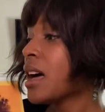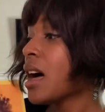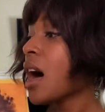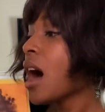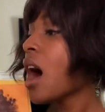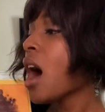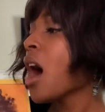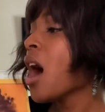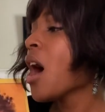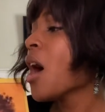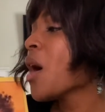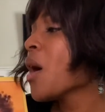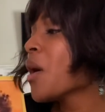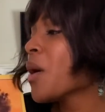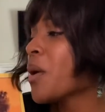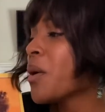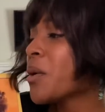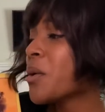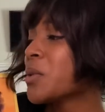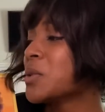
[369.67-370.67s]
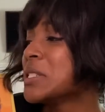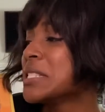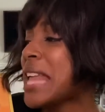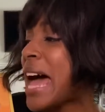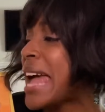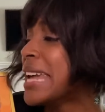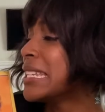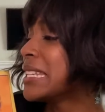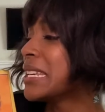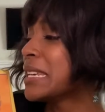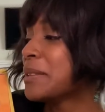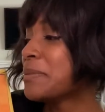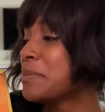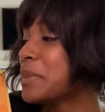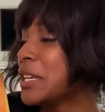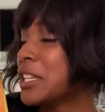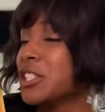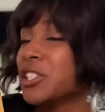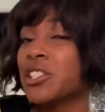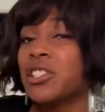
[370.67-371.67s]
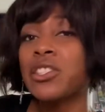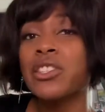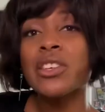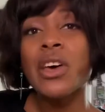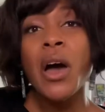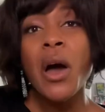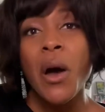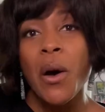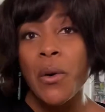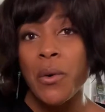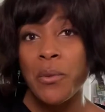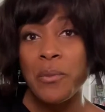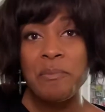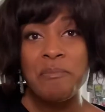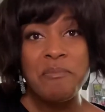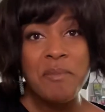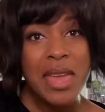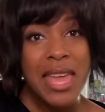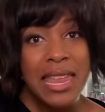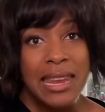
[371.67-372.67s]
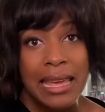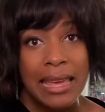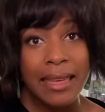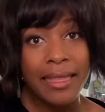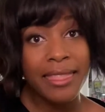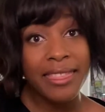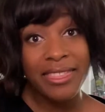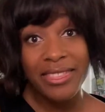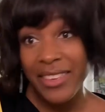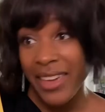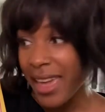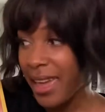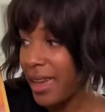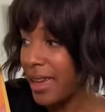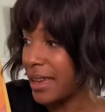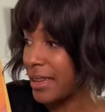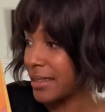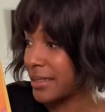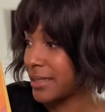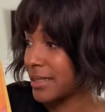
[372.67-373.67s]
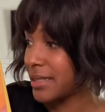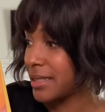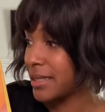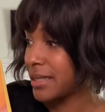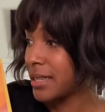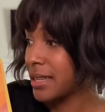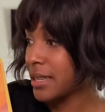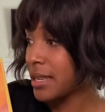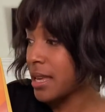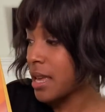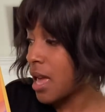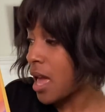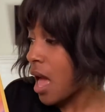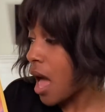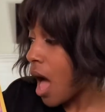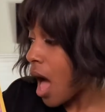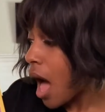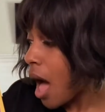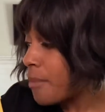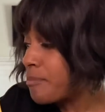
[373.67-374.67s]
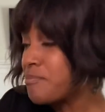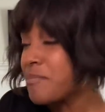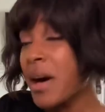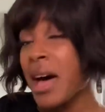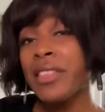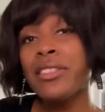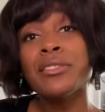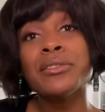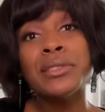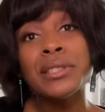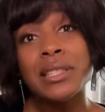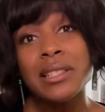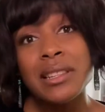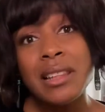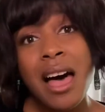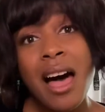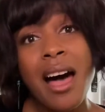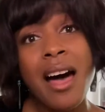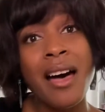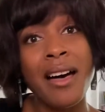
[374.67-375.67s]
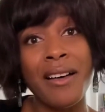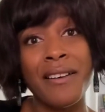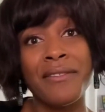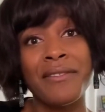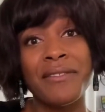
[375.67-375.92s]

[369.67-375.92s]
Oh, light can be so many things. A mother's love.